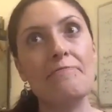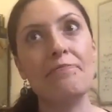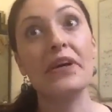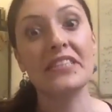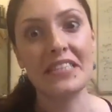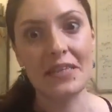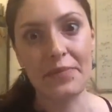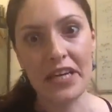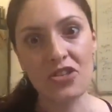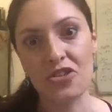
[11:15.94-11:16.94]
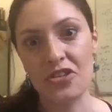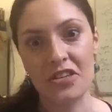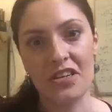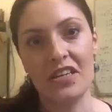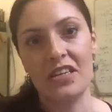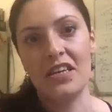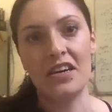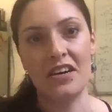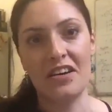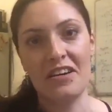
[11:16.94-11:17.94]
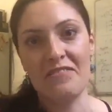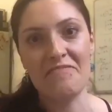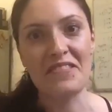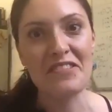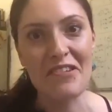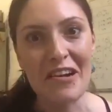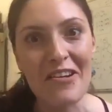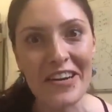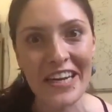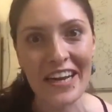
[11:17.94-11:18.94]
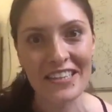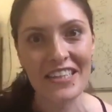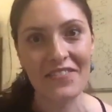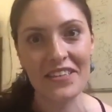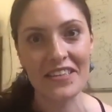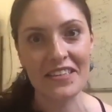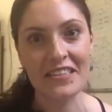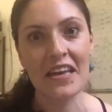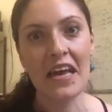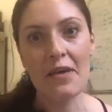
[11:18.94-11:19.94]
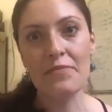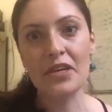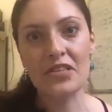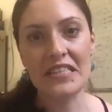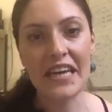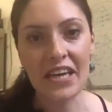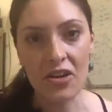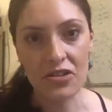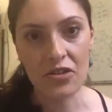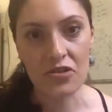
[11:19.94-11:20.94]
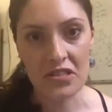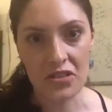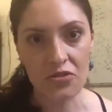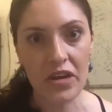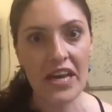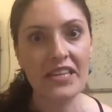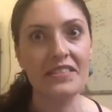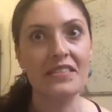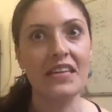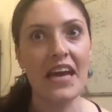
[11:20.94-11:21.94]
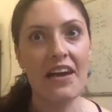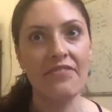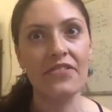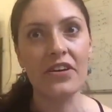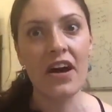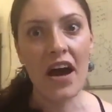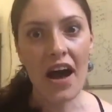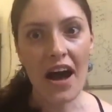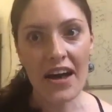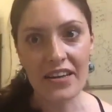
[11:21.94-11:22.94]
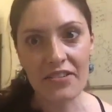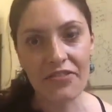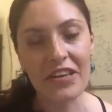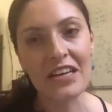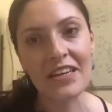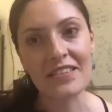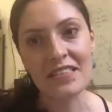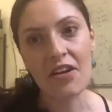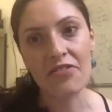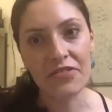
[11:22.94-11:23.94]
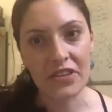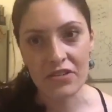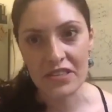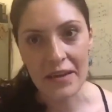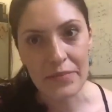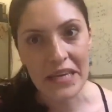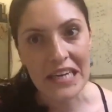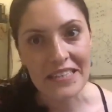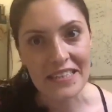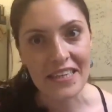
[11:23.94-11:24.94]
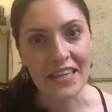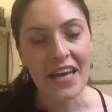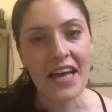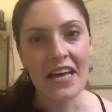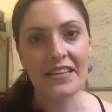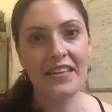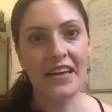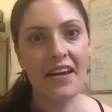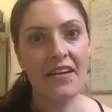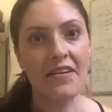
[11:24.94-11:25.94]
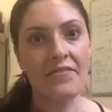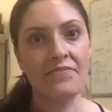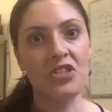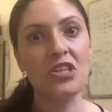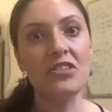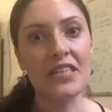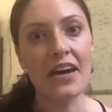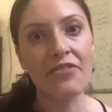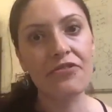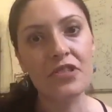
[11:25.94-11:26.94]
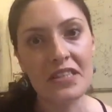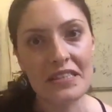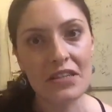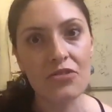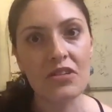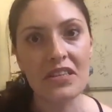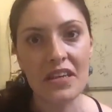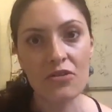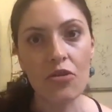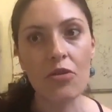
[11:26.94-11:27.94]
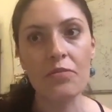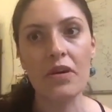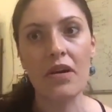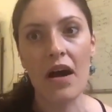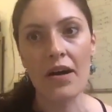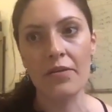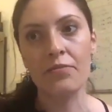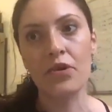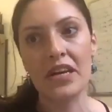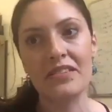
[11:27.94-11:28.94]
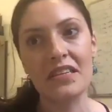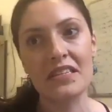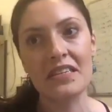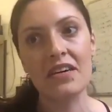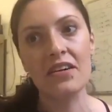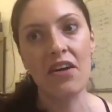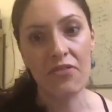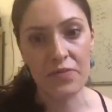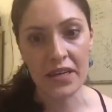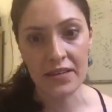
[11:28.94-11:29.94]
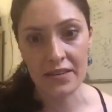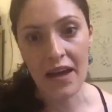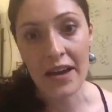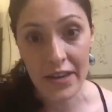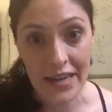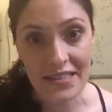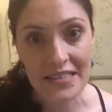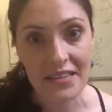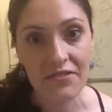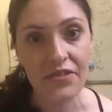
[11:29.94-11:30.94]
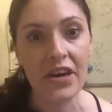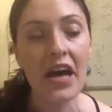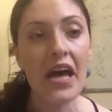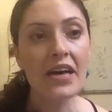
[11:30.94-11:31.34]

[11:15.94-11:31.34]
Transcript: participation in their learning activities, because they cannot concentrate, they have higher feelings of irritability, children that are food insecurity at home are more at risk of being aggressive.